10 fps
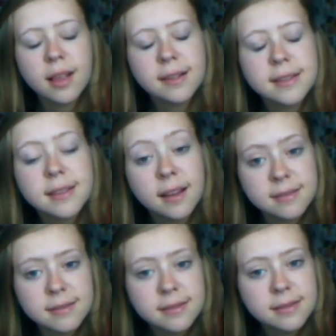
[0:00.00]

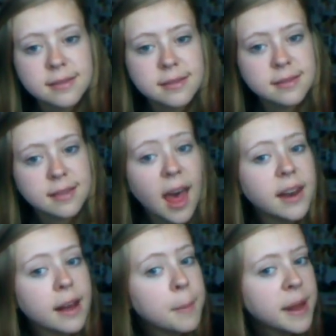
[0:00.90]
son, and
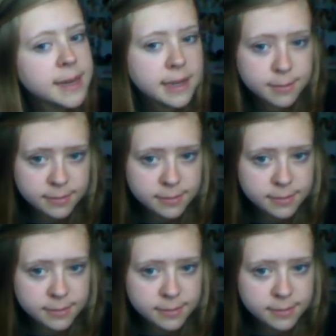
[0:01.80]
I met him